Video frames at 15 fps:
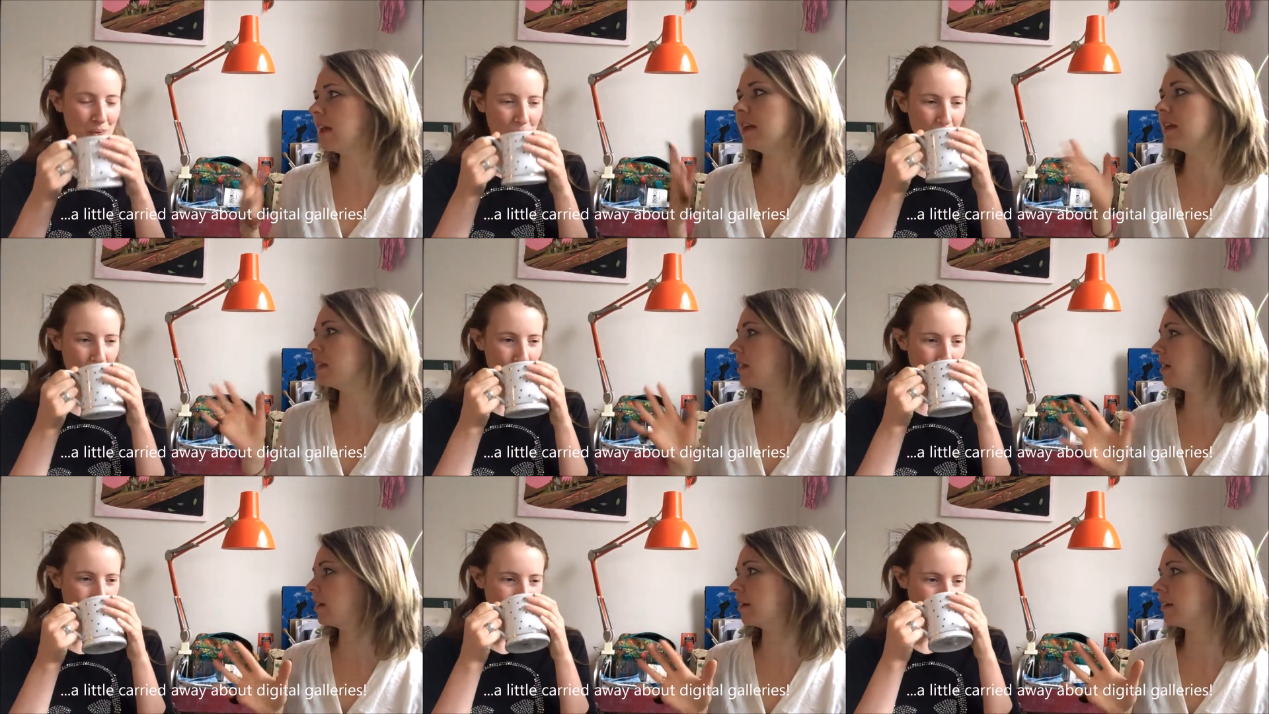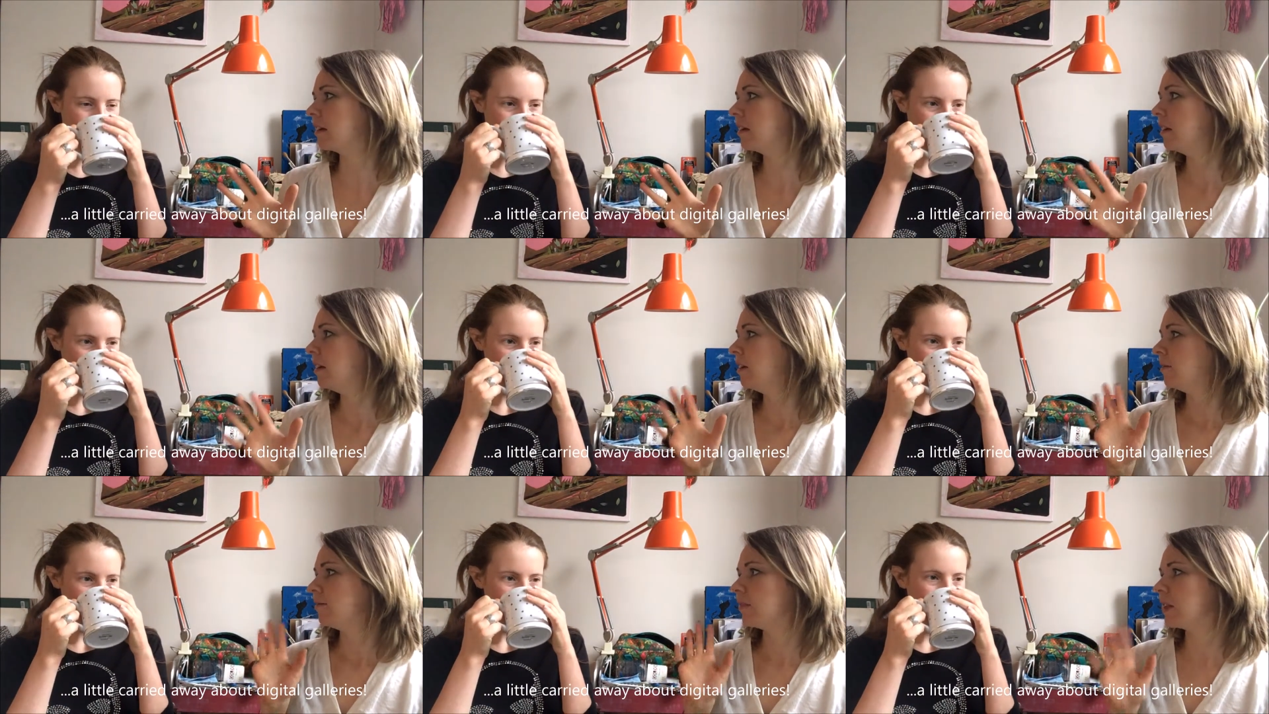Speaker 1: anything
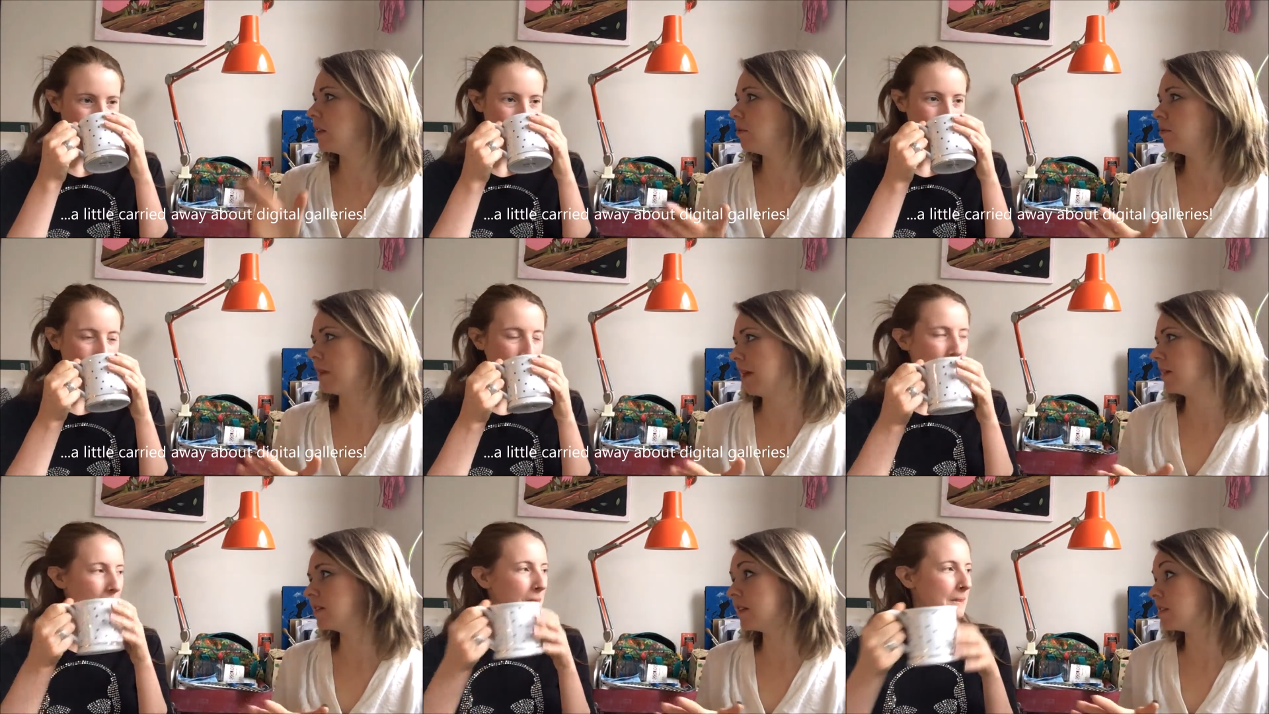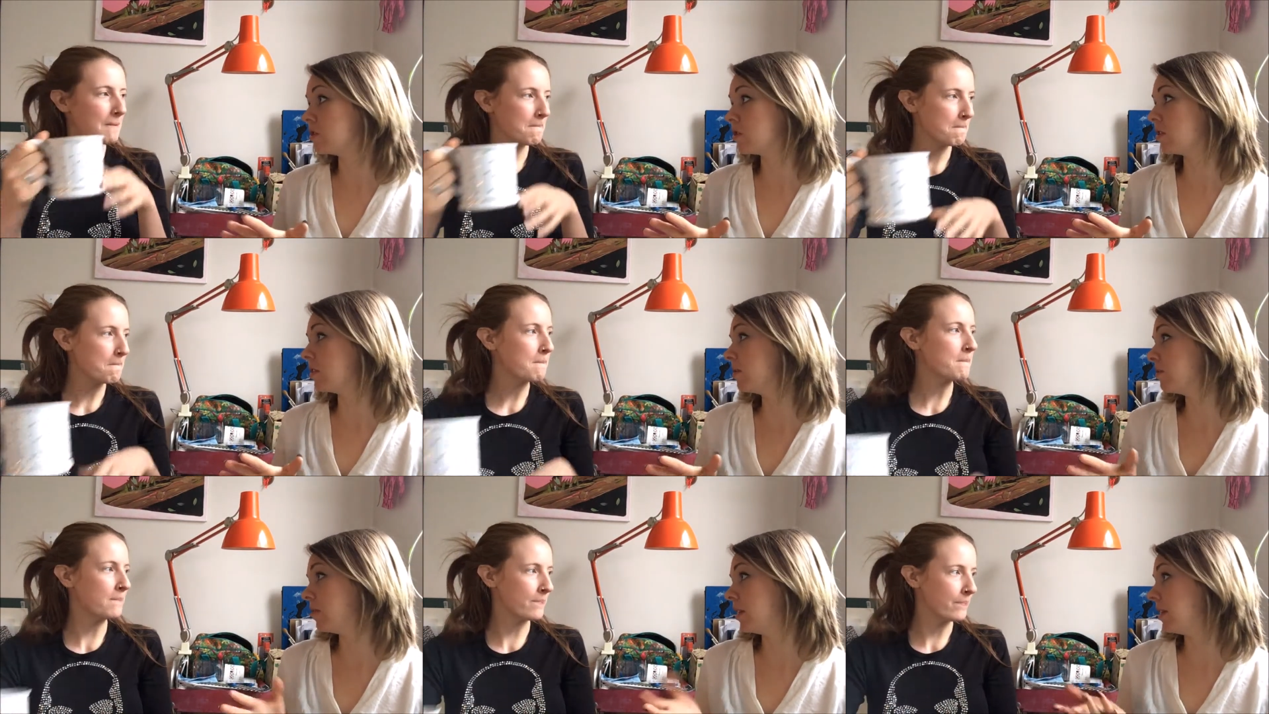that you make
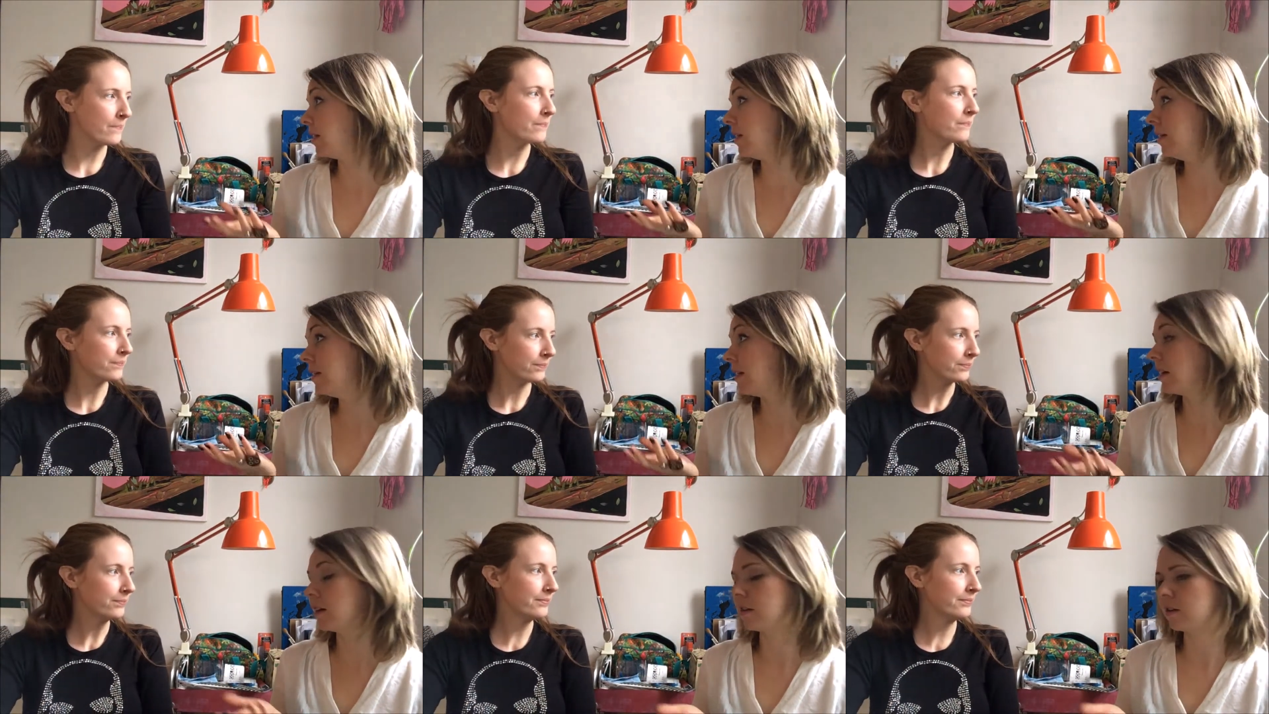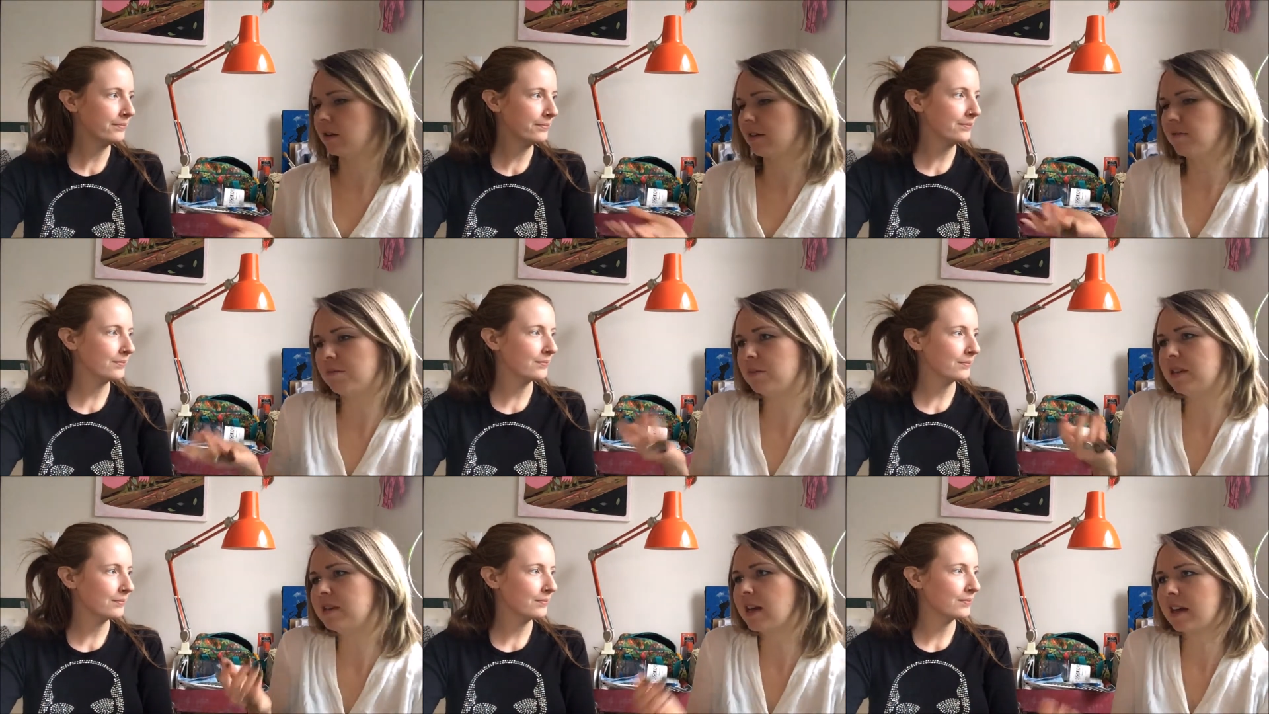digital, mm-hmm. really. Mm-hmm. Like, it could
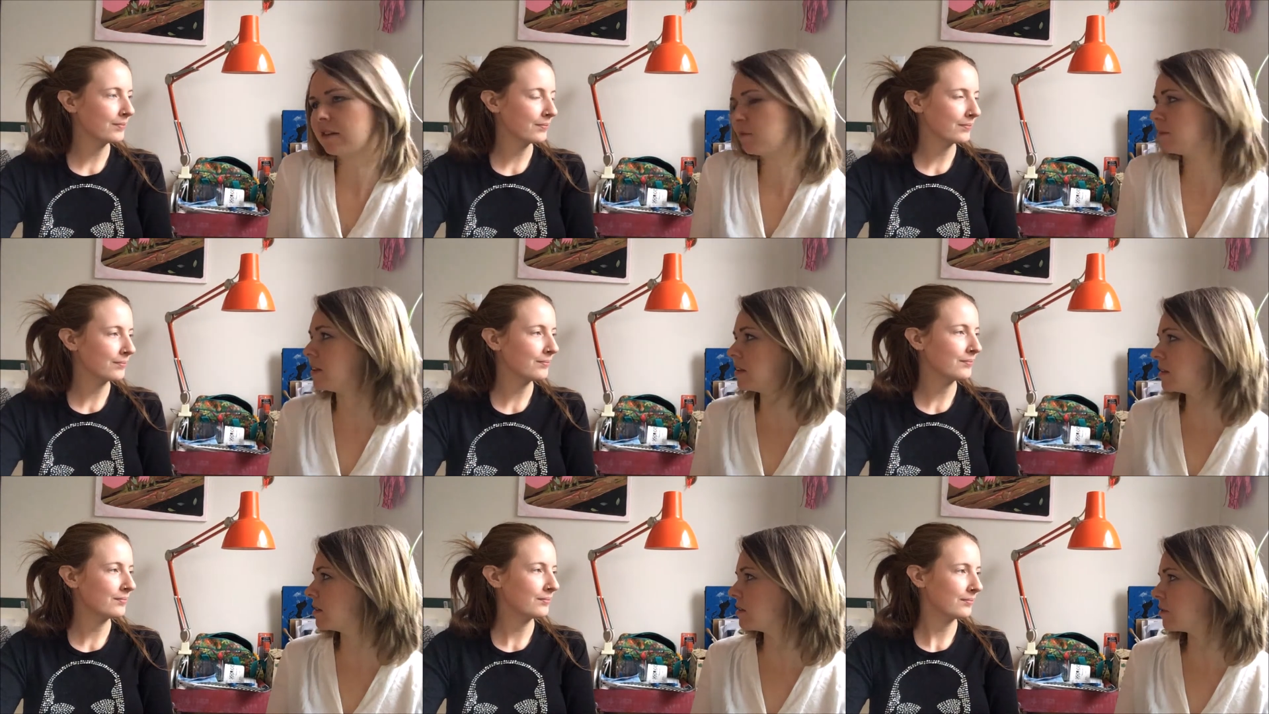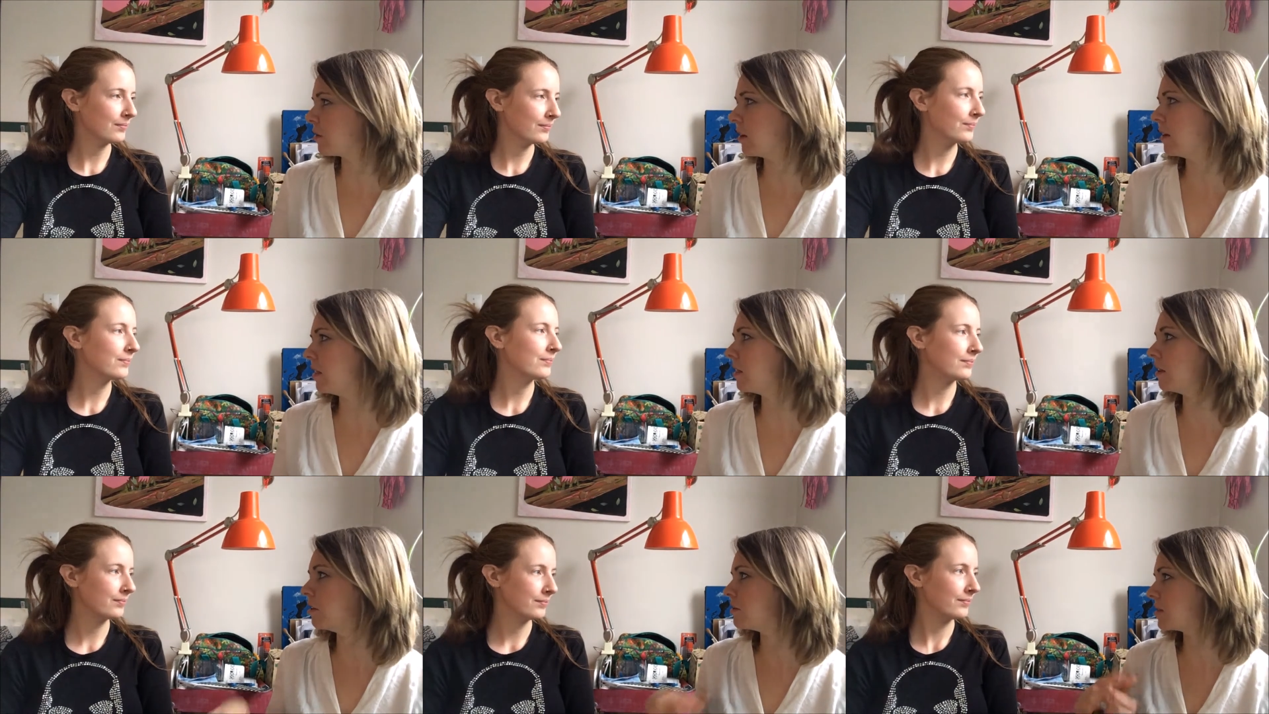even be text pieces or
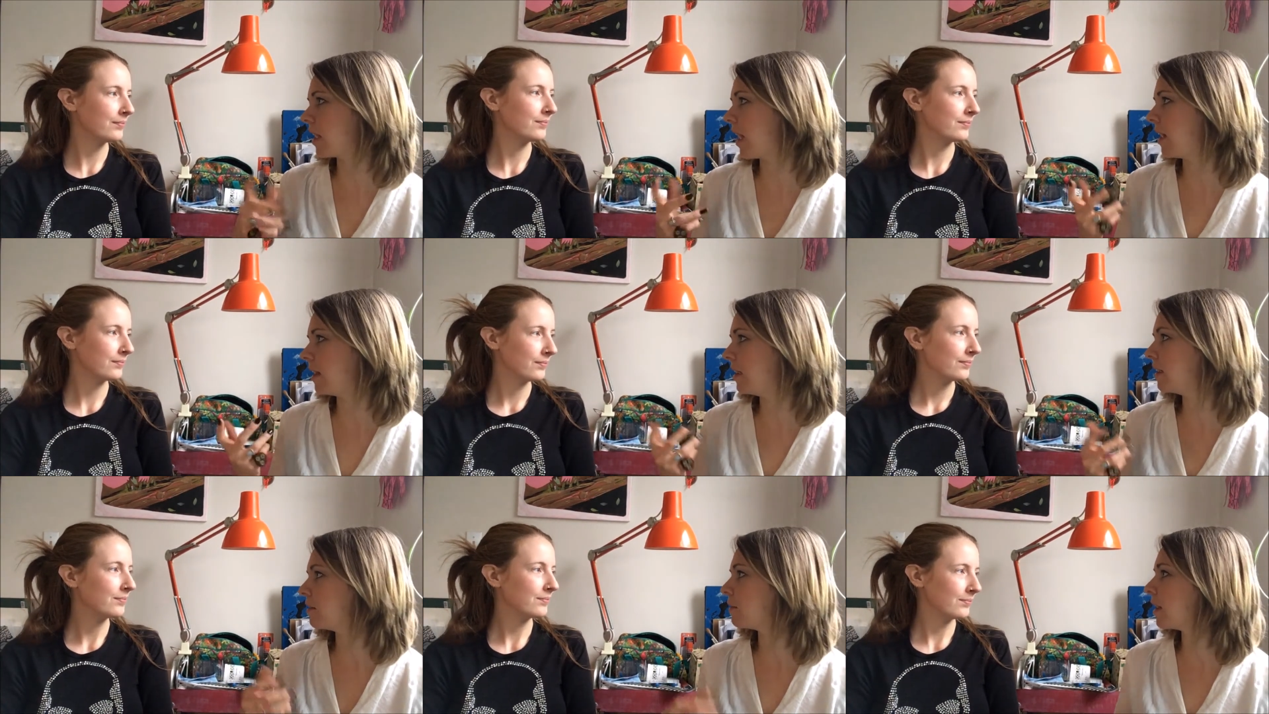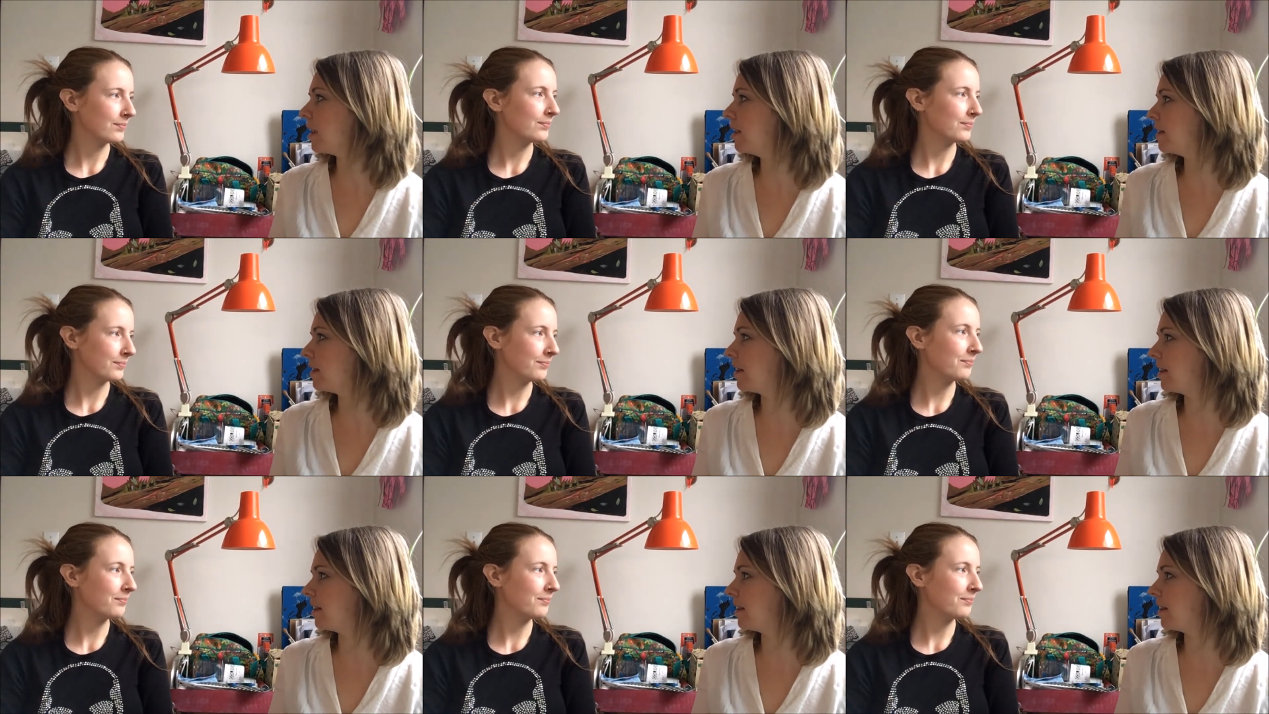anything you scan in, right?